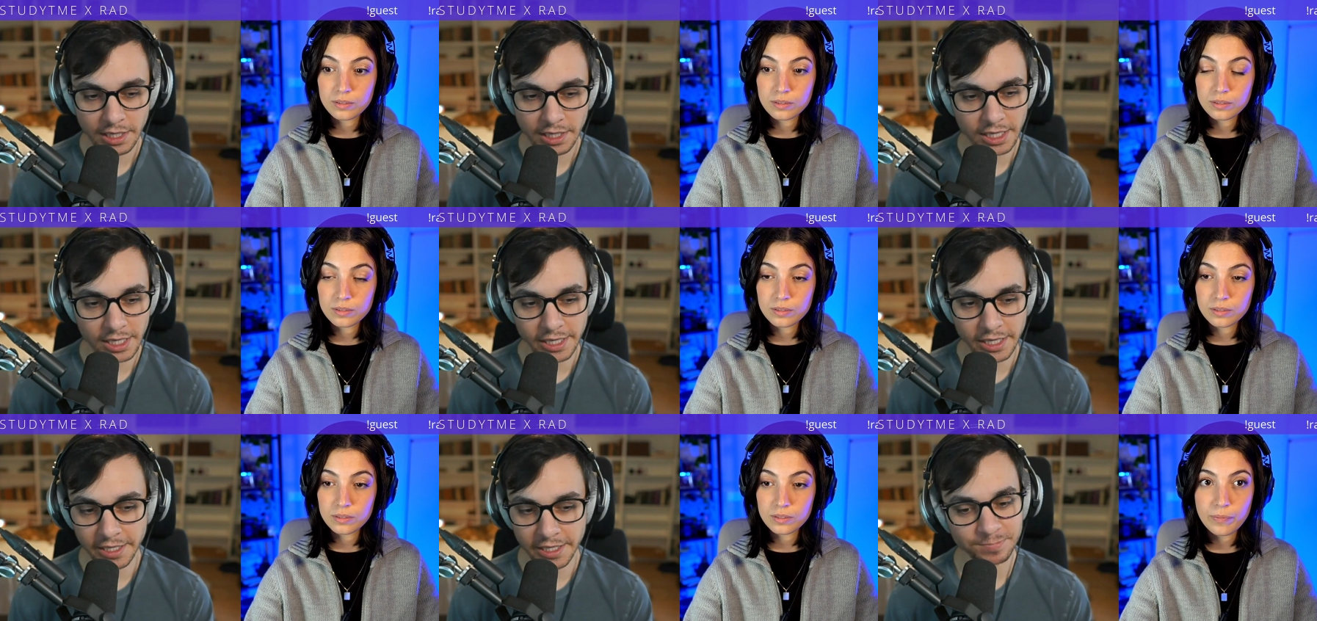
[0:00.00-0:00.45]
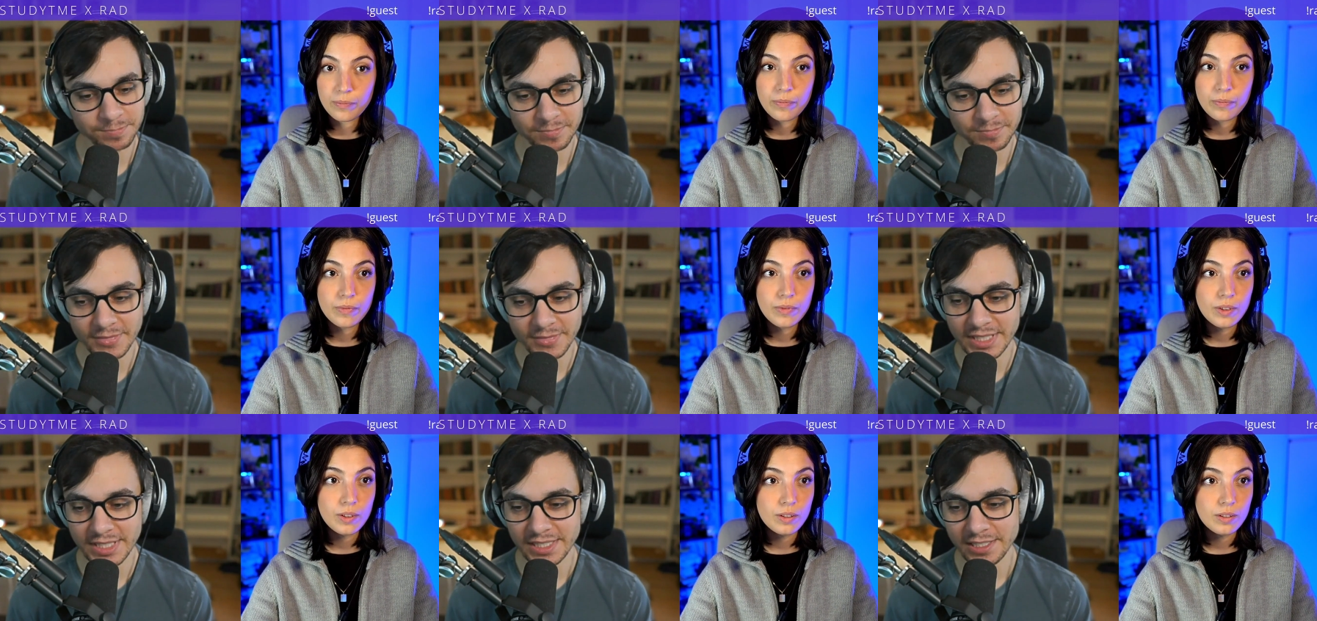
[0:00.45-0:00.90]
Speaker 1: And
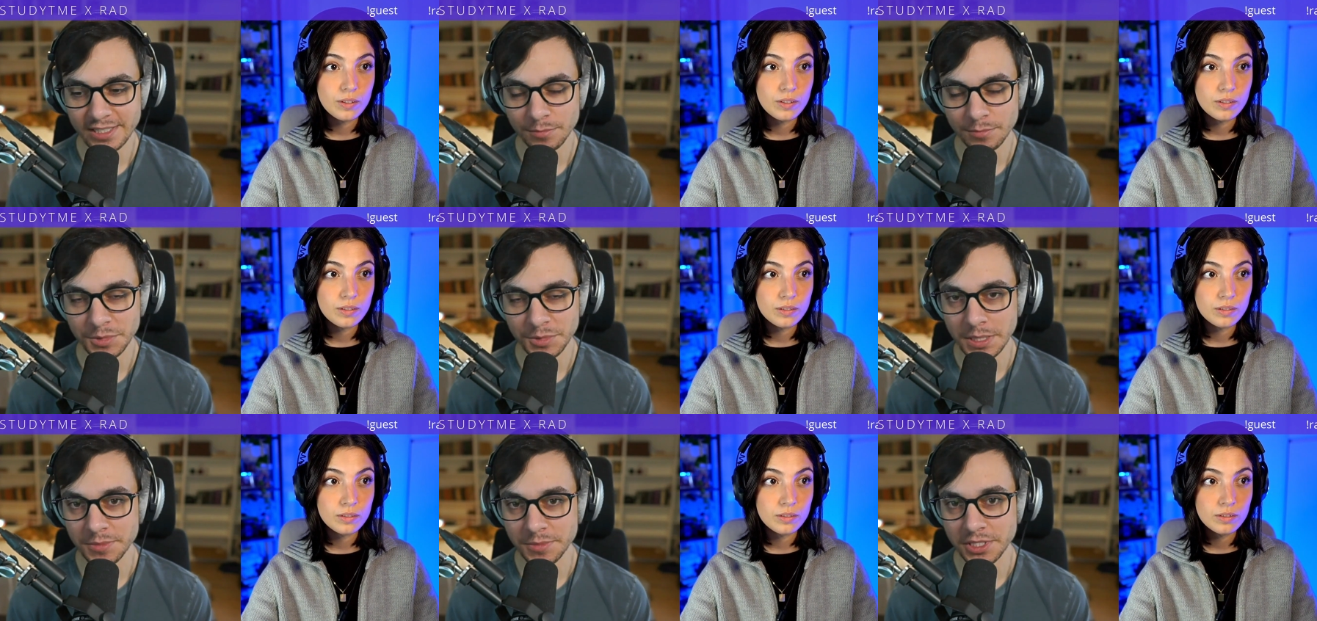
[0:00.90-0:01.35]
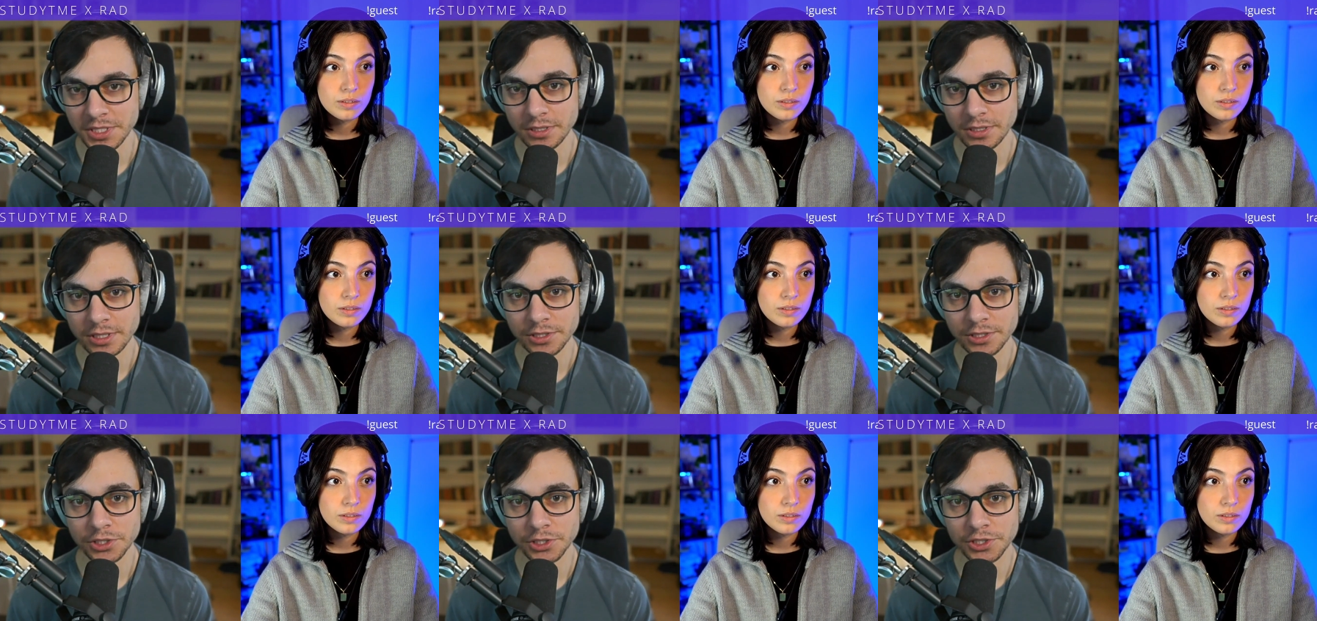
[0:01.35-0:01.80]
sometimes it, it
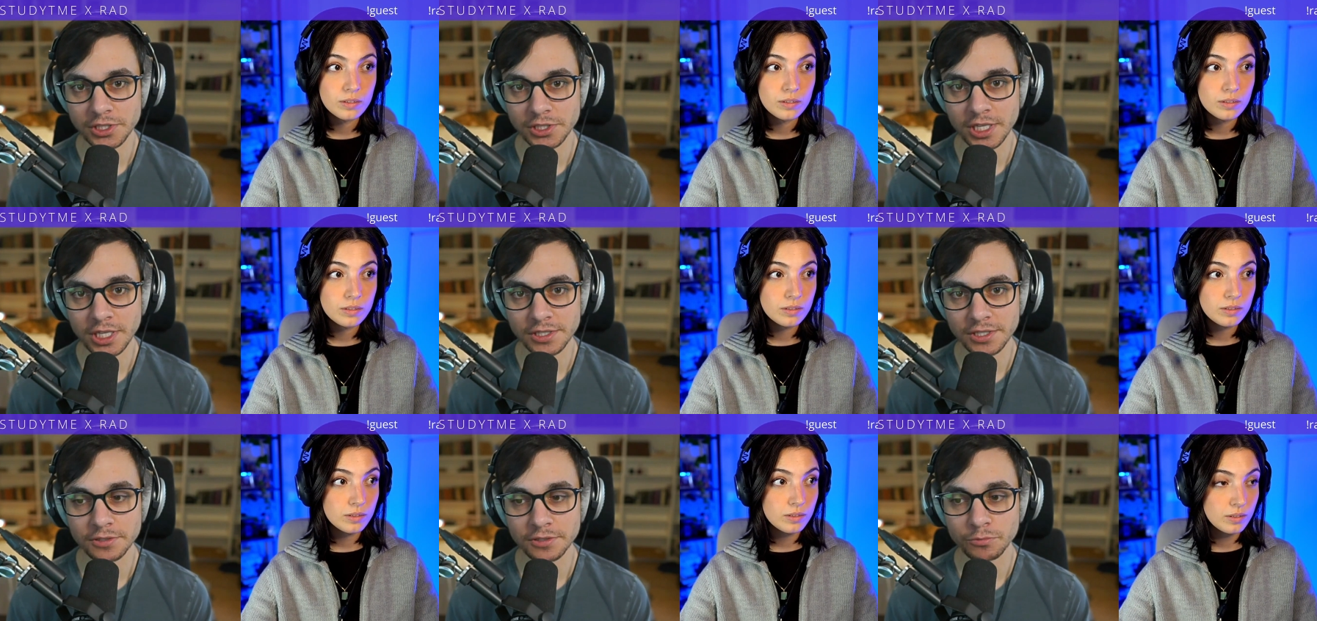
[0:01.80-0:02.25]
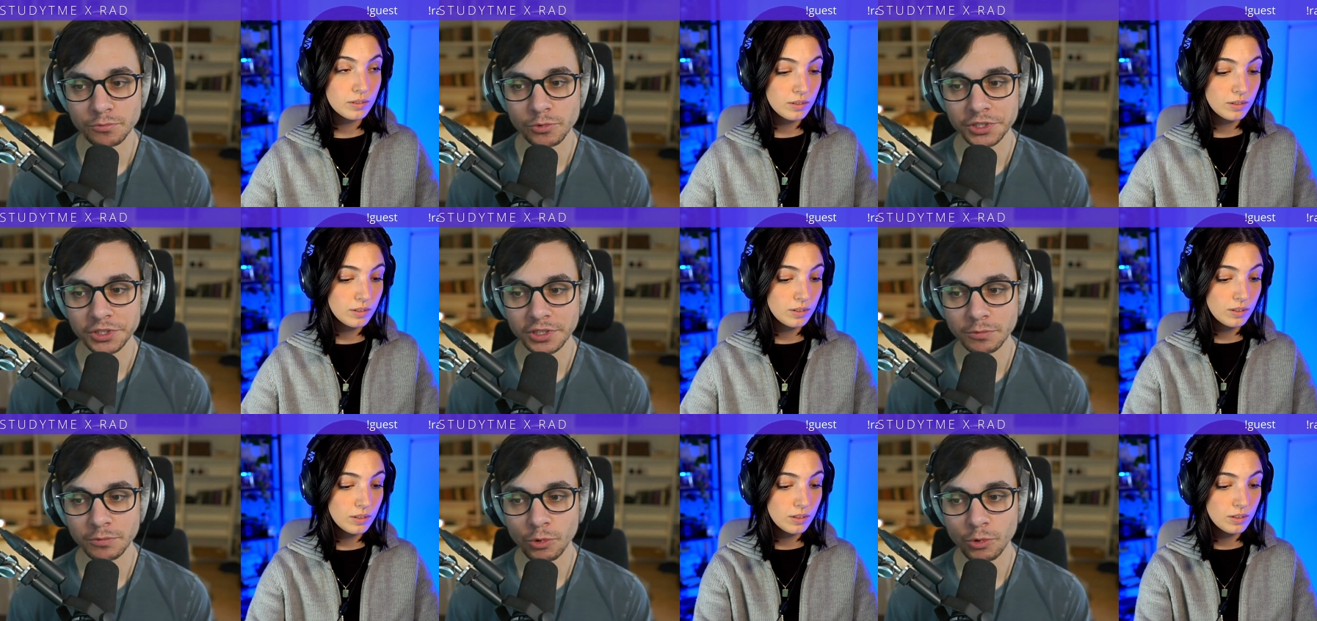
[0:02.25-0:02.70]
just doesn't
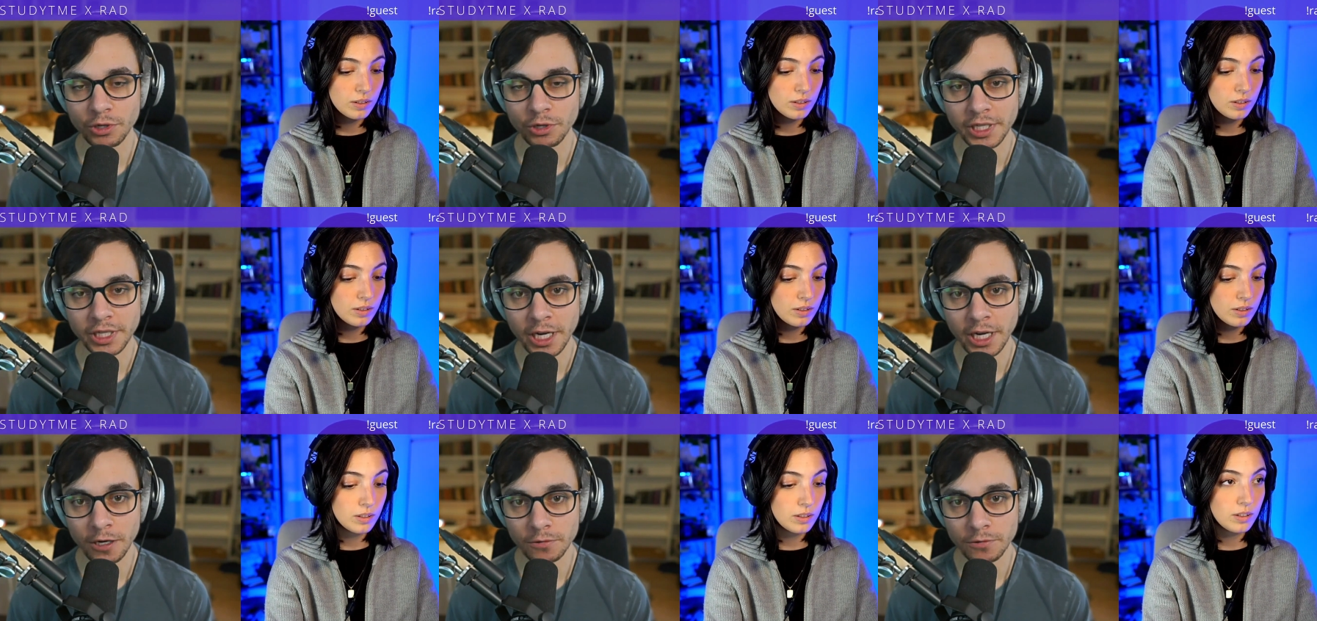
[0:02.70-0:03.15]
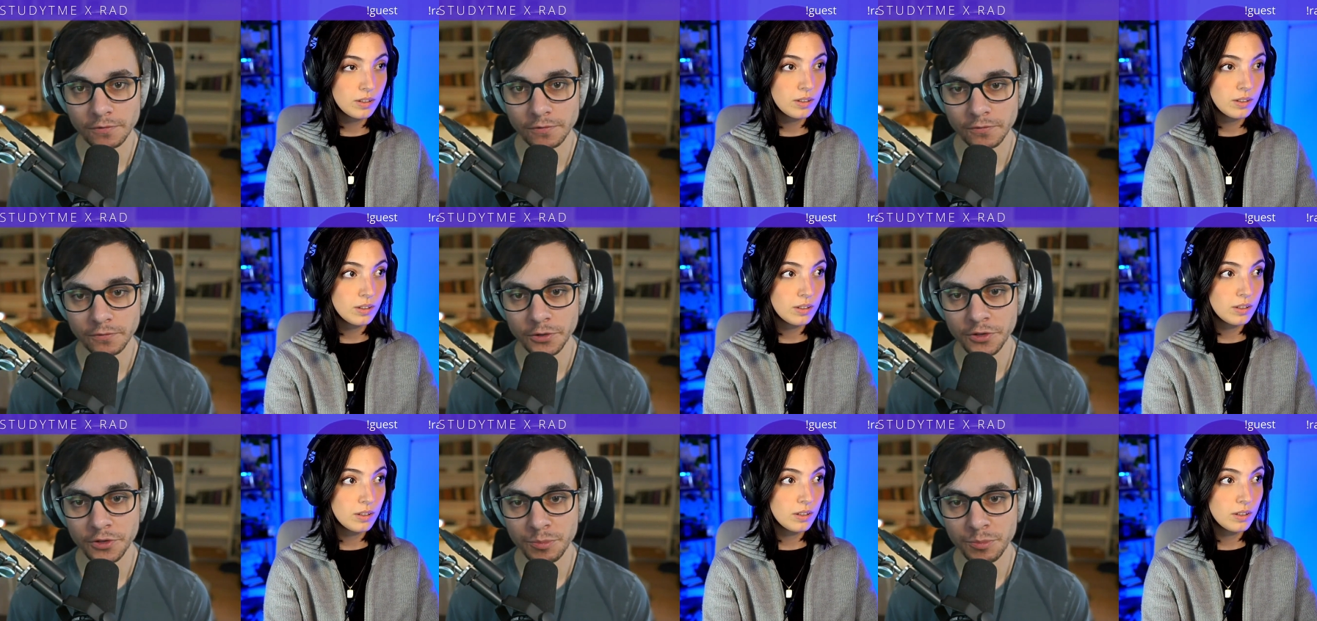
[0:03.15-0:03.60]
really work out for
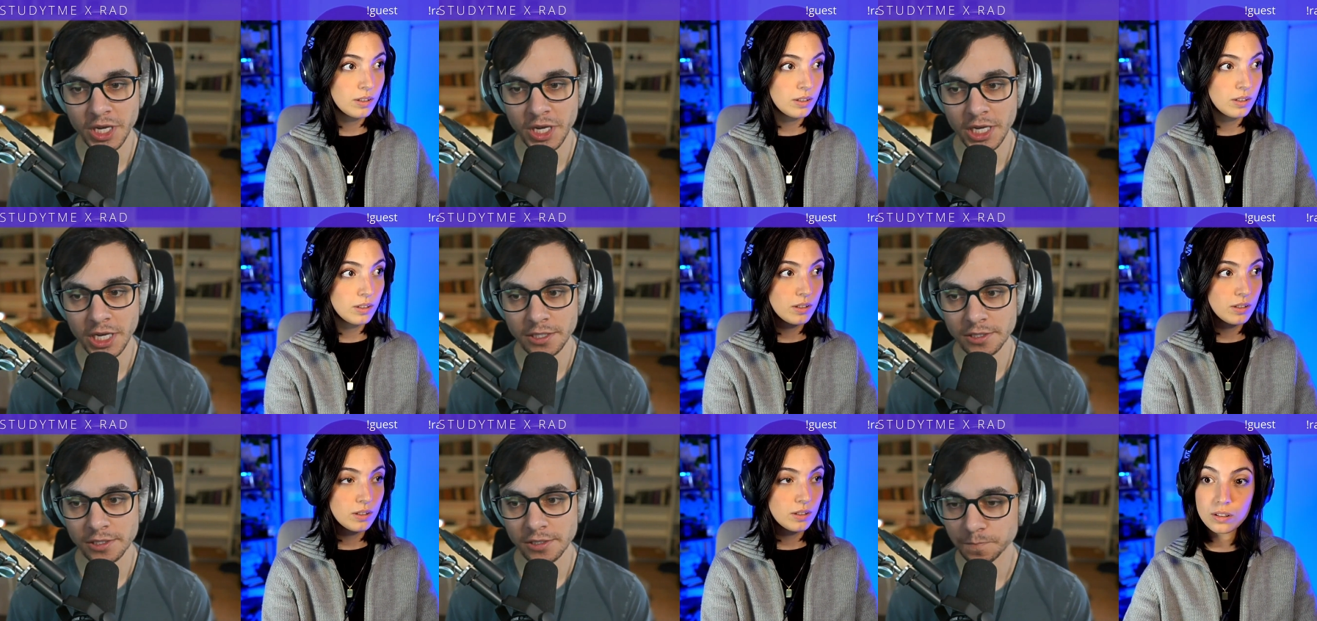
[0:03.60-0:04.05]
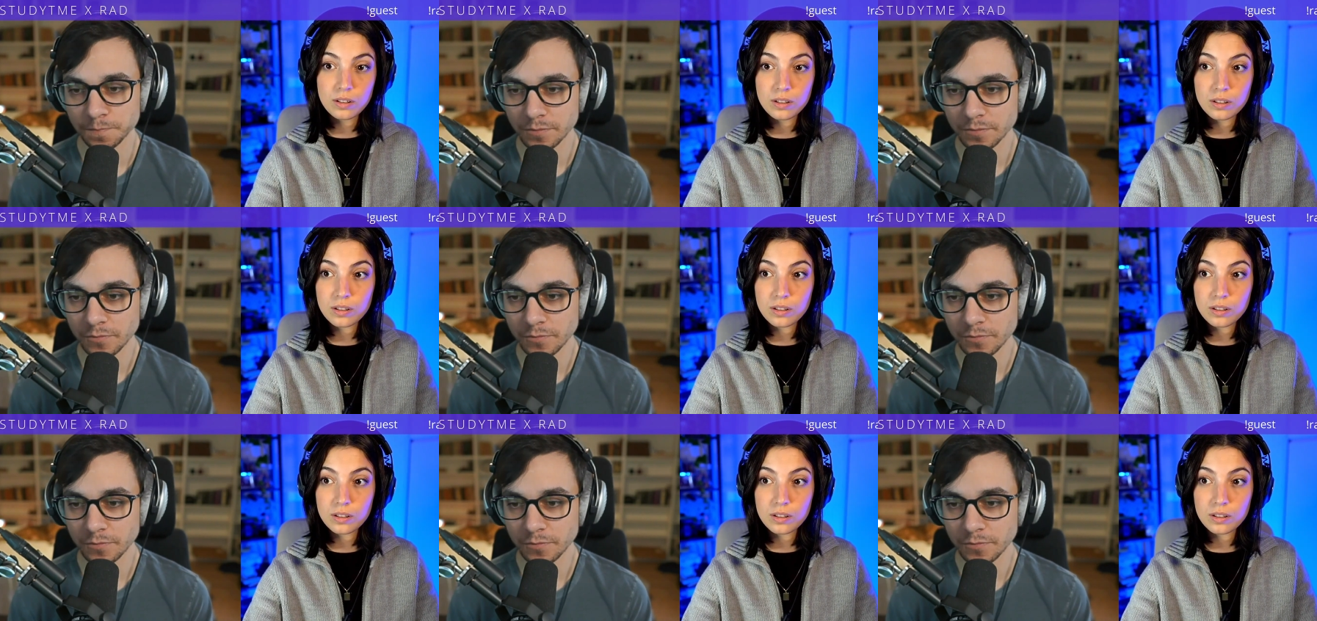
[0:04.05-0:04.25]
the best.